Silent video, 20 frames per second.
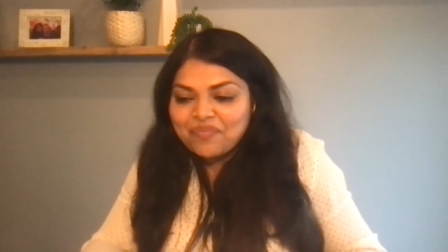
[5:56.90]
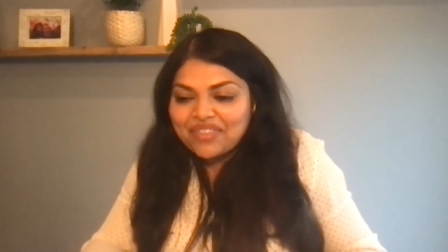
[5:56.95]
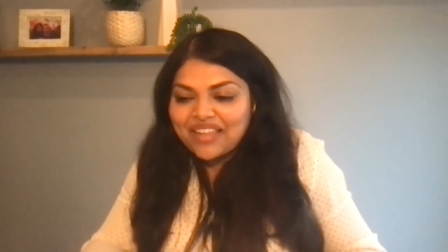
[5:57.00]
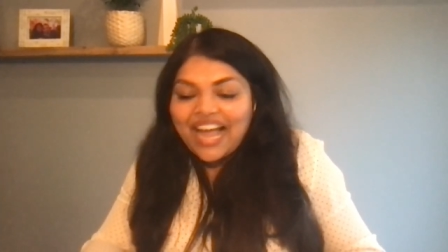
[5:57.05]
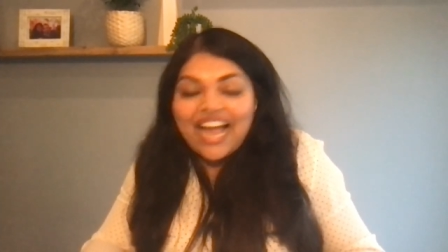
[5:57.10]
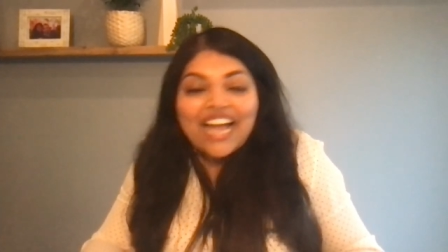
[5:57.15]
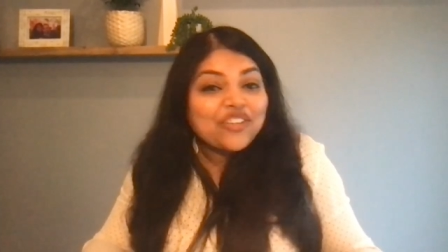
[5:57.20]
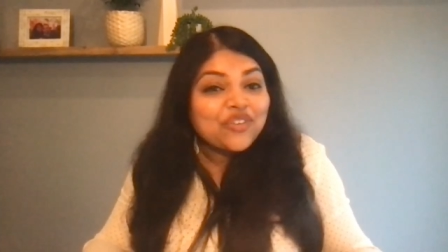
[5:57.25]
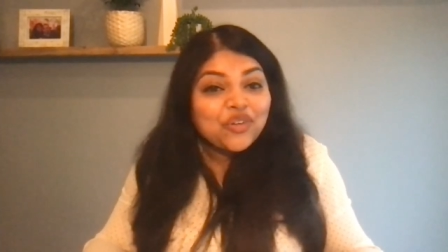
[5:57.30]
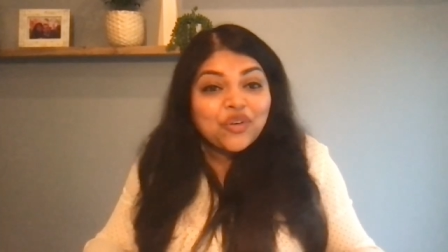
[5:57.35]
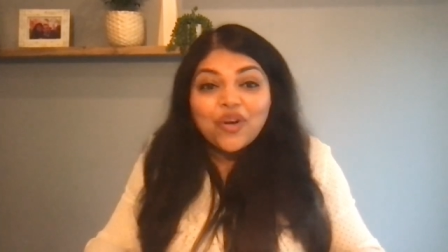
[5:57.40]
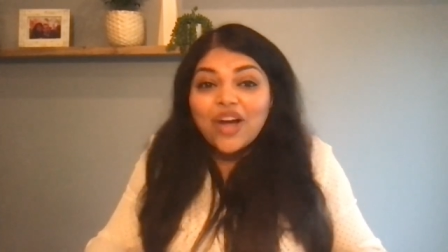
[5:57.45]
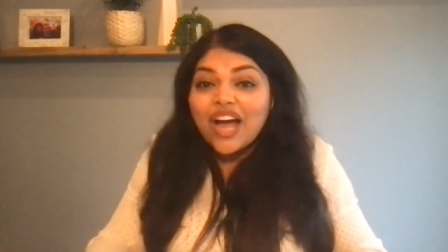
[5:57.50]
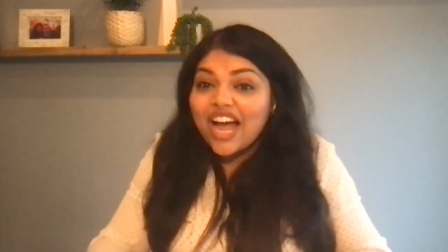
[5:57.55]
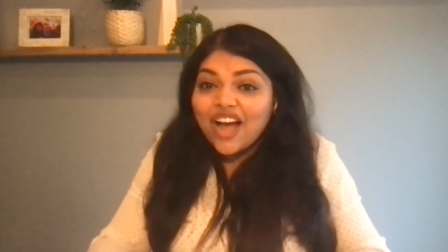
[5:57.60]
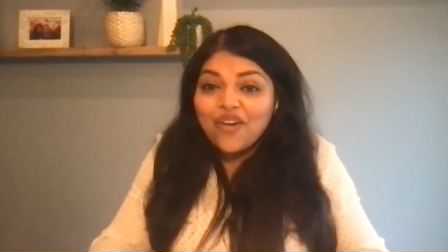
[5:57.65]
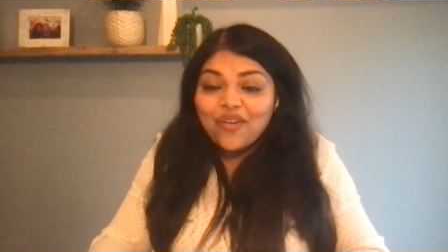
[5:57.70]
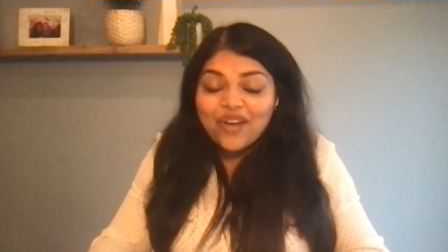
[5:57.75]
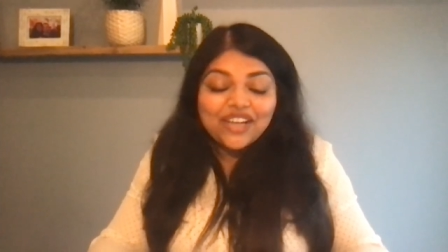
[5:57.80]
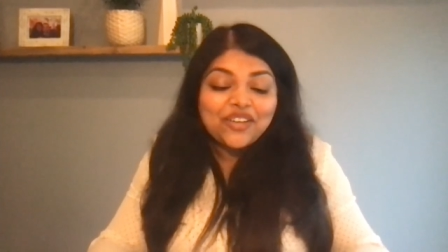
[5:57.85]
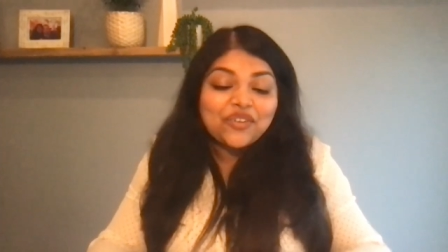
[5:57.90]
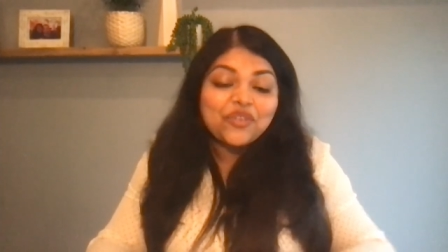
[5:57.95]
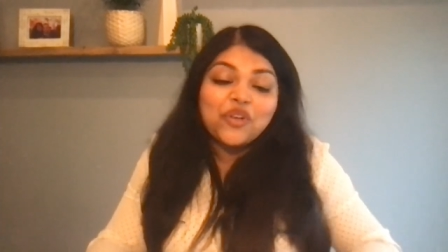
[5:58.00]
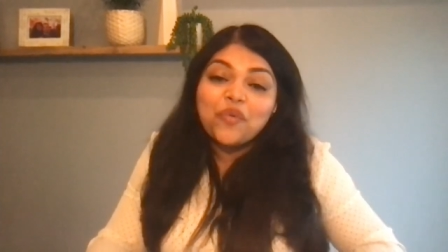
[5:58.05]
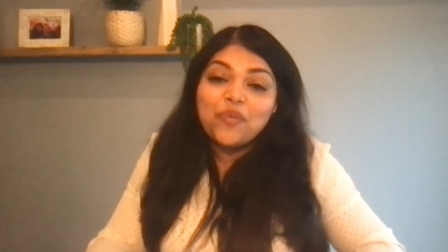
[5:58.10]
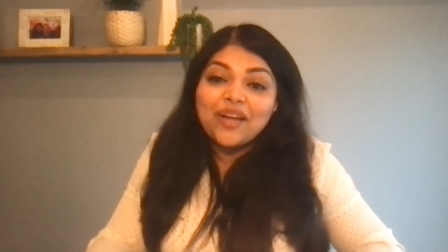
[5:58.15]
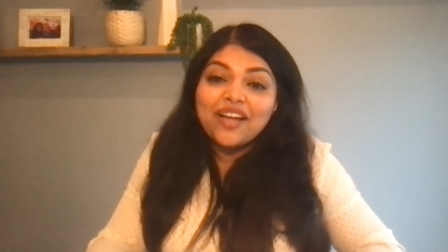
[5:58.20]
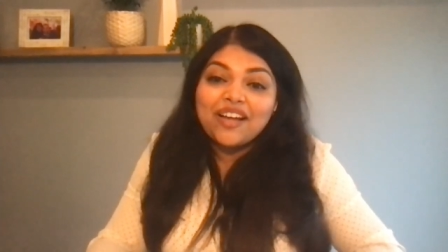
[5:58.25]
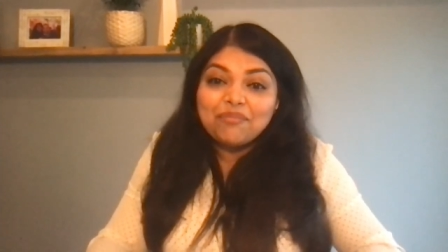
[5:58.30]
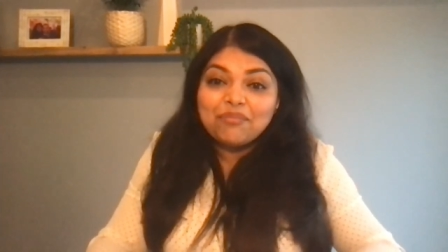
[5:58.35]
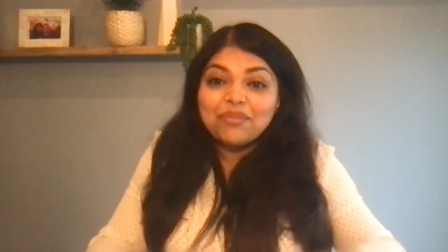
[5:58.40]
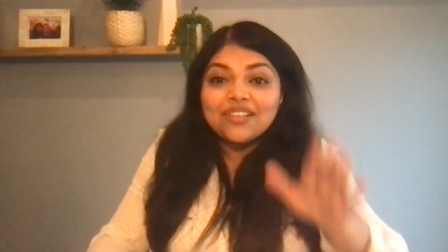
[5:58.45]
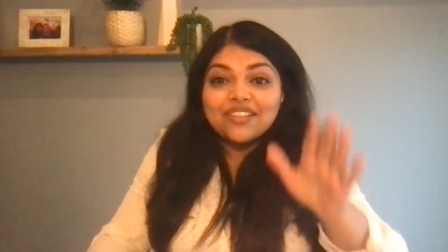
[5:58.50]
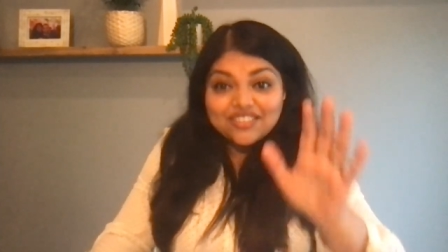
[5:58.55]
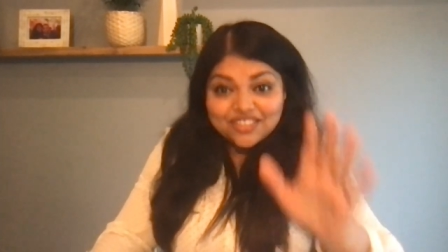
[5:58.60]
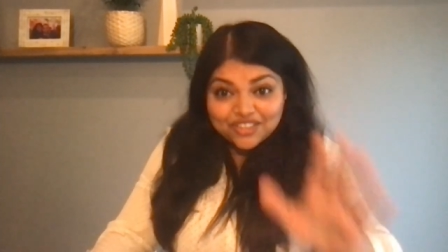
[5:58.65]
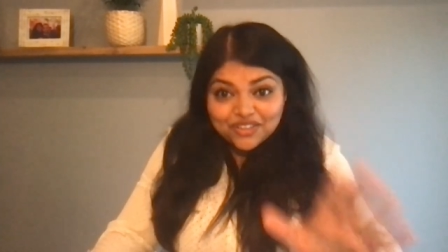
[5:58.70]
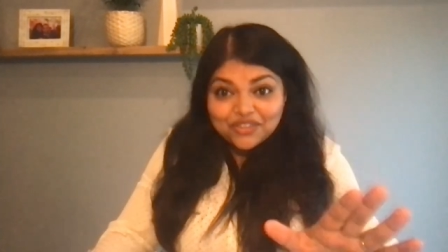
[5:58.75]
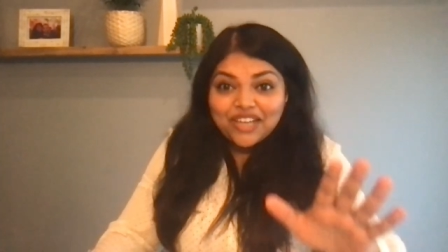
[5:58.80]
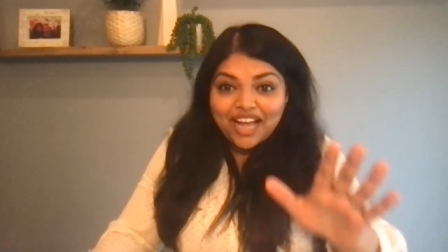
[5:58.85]
I don't know how, I don't know when, but
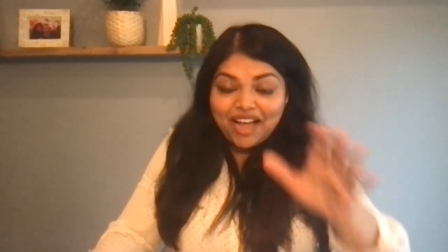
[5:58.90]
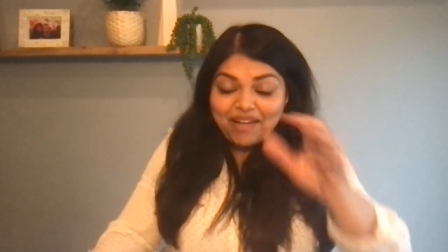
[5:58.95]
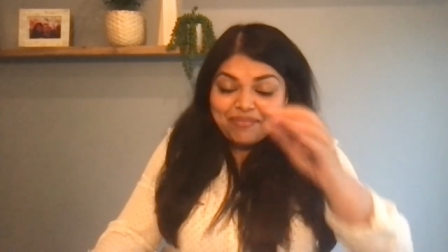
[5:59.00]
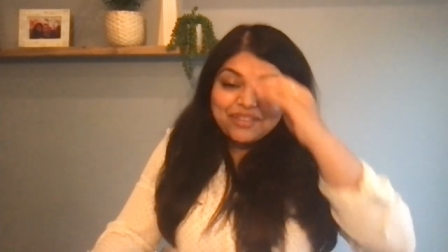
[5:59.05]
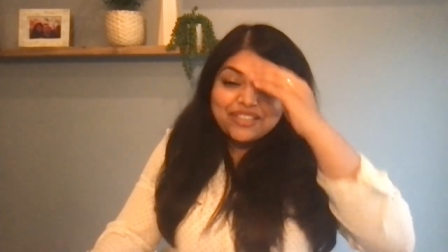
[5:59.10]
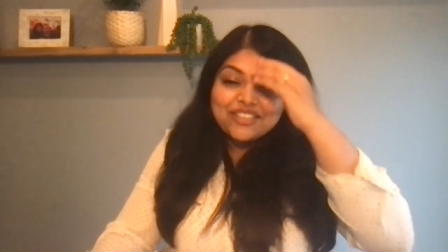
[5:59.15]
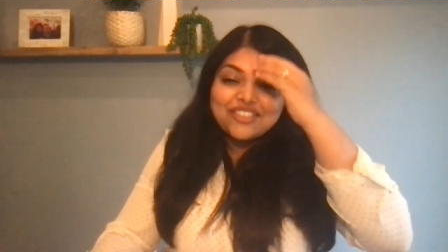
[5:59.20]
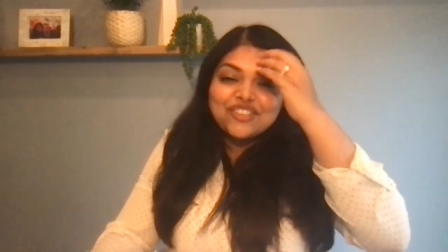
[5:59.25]
it's going to happen.